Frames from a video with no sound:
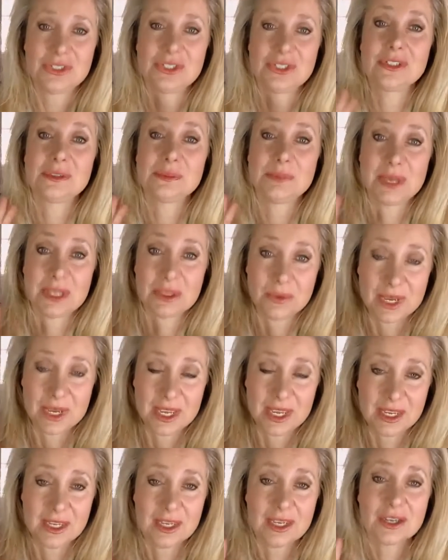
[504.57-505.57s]
which is, by the
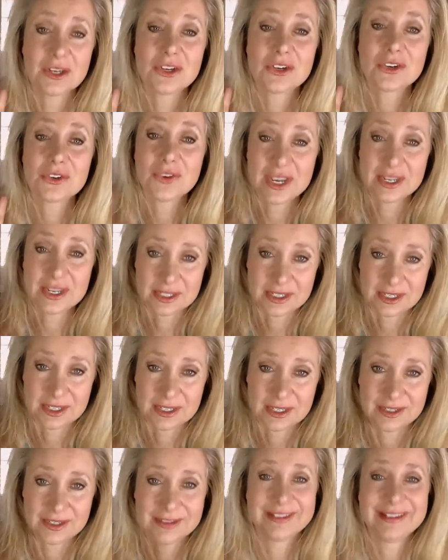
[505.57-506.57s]
way,
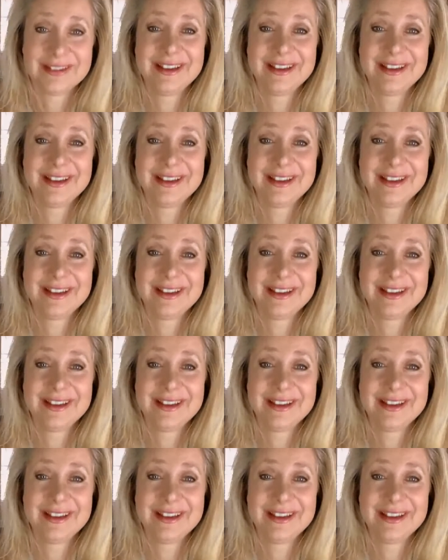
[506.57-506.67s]
crazy.